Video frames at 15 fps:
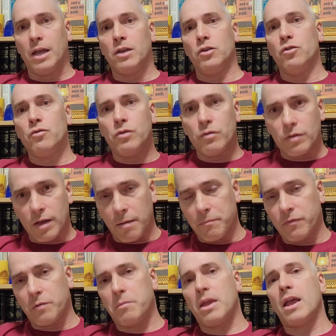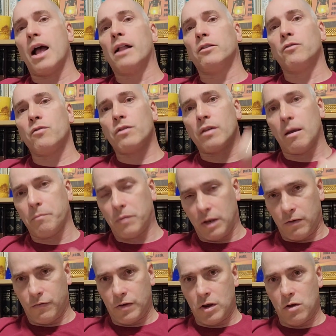You do something for me, I'll do
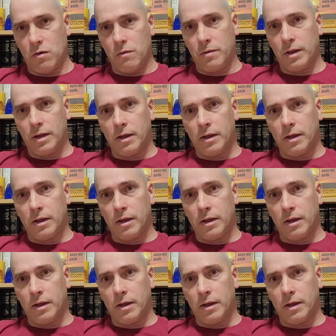something for you.